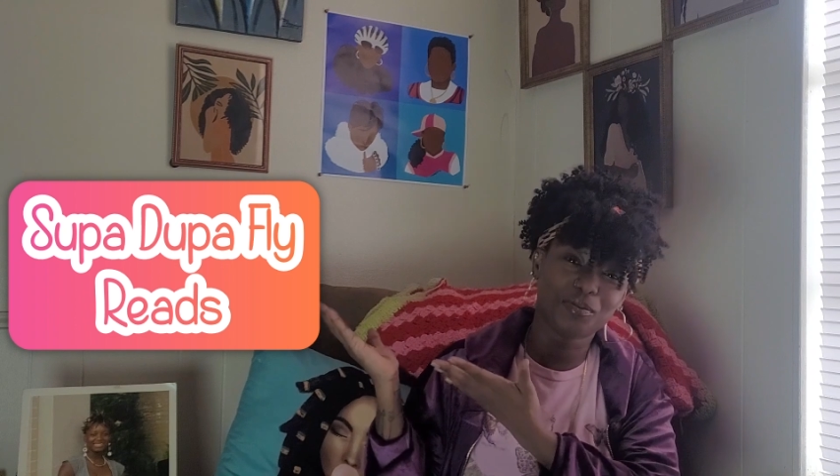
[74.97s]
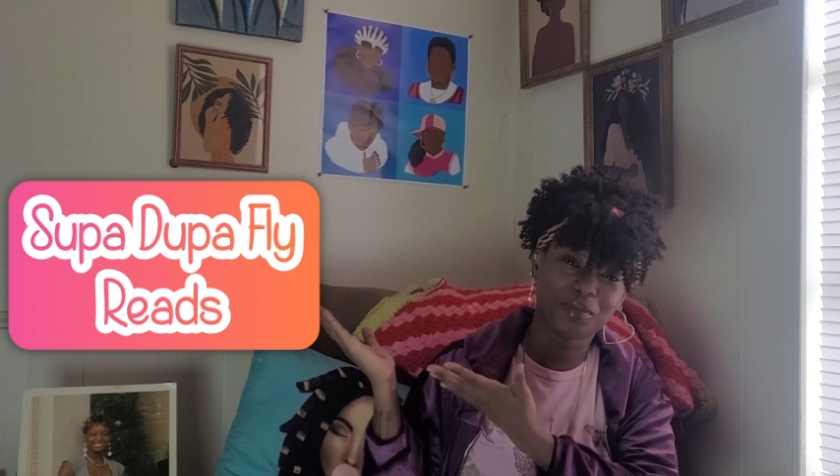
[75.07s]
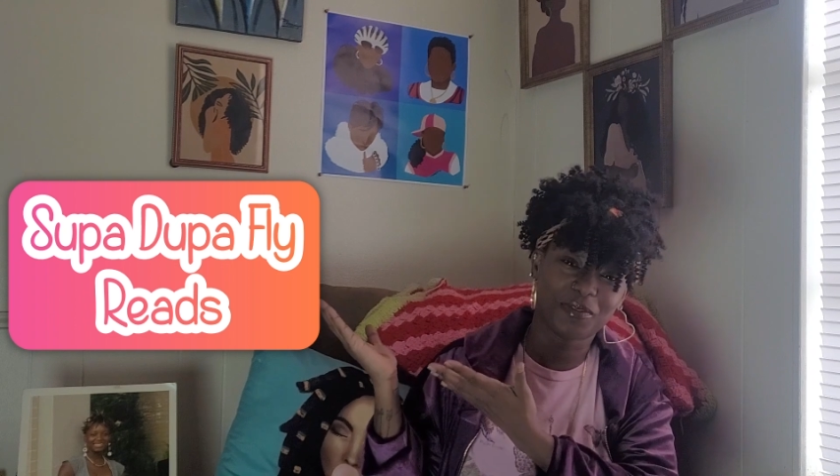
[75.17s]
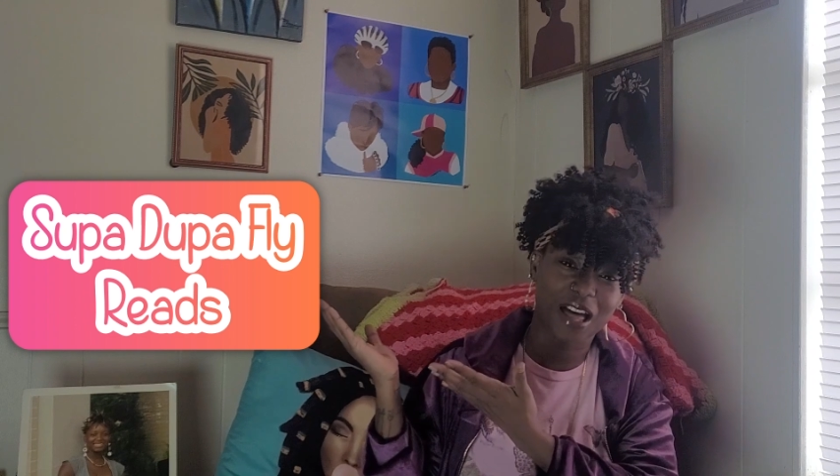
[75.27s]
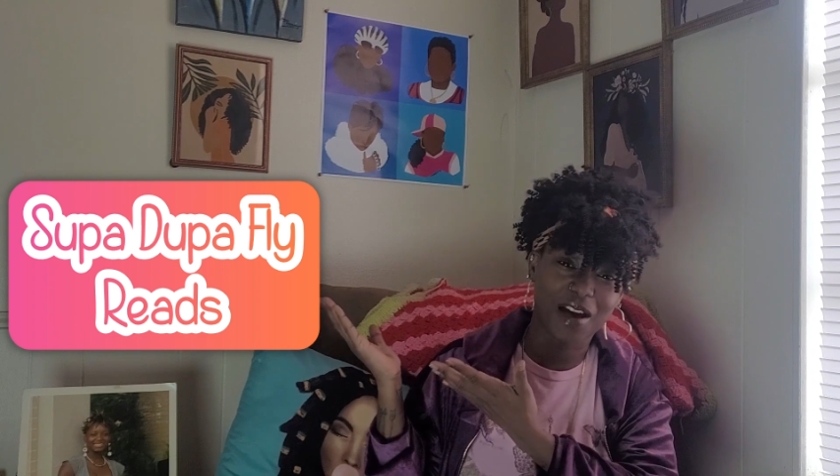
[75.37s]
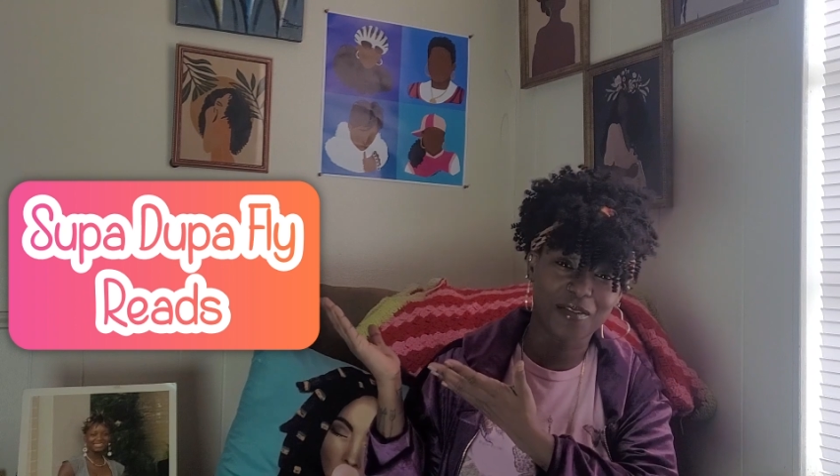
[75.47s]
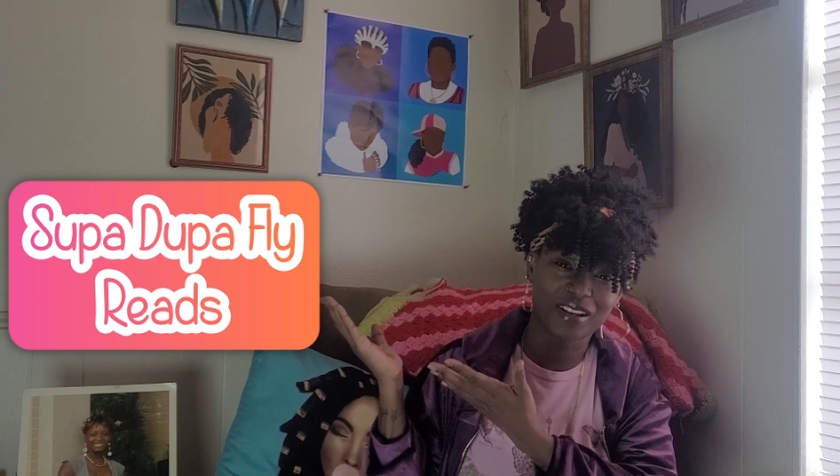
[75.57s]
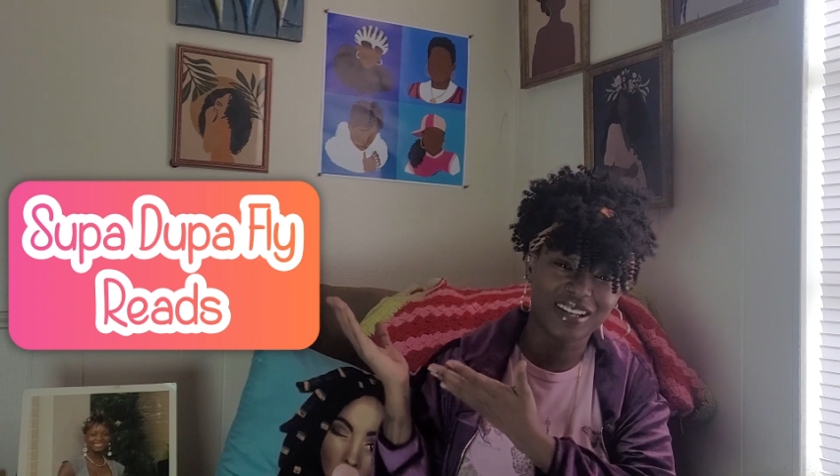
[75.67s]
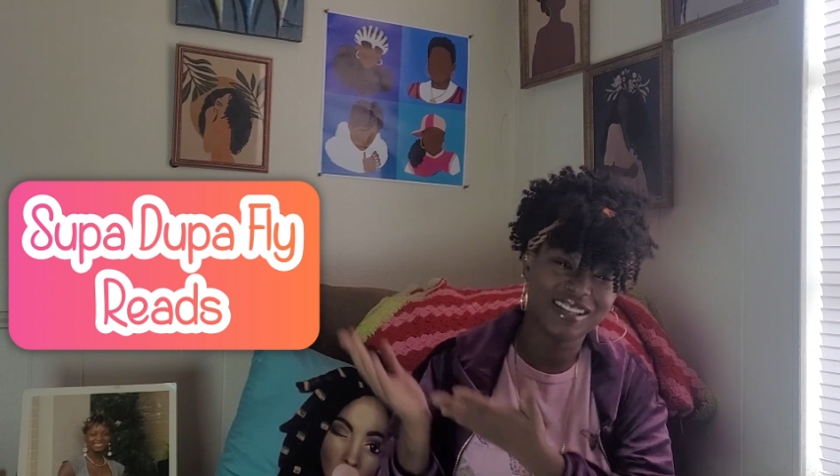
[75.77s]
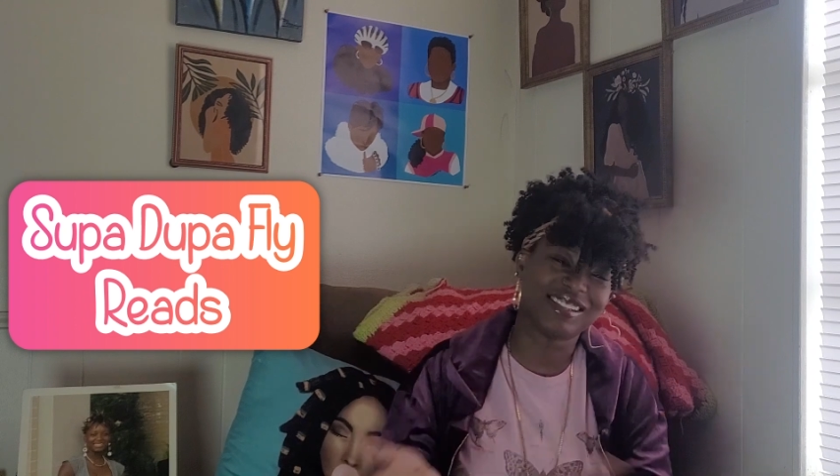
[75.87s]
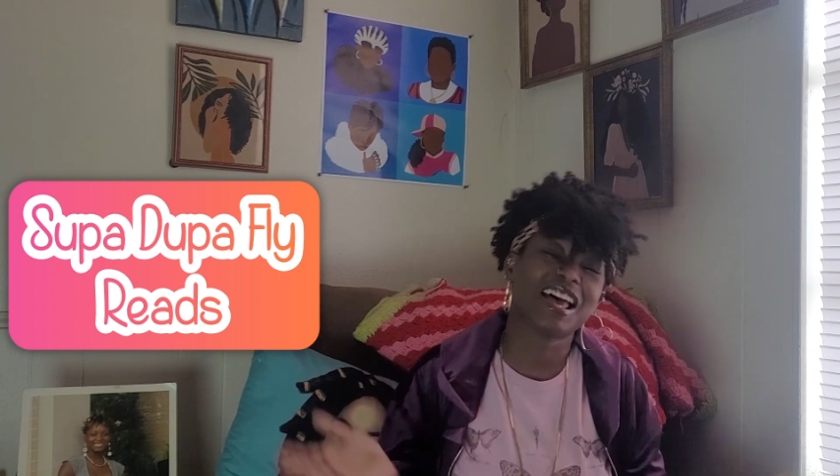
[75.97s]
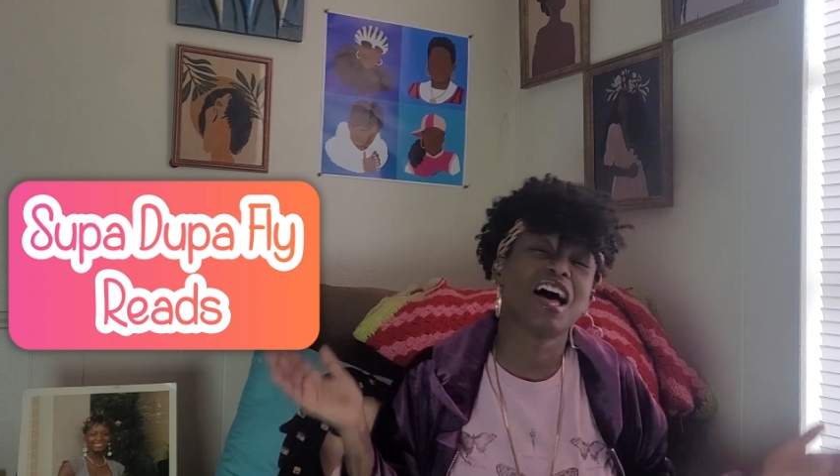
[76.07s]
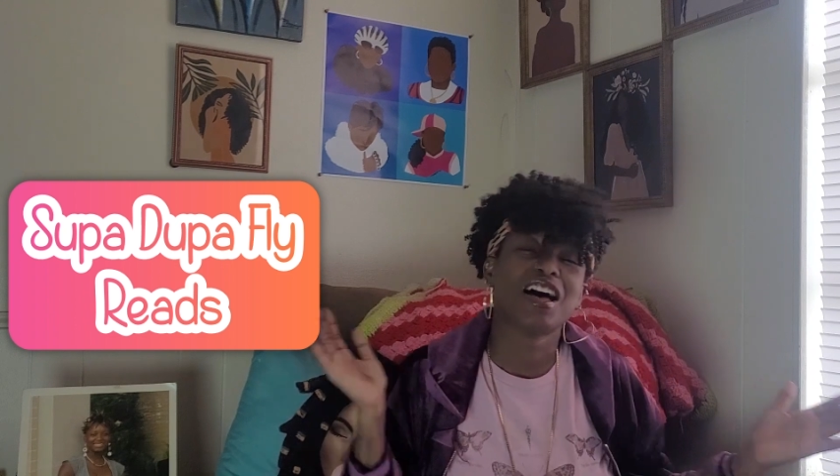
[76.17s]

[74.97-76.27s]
Dupa Fly Reads.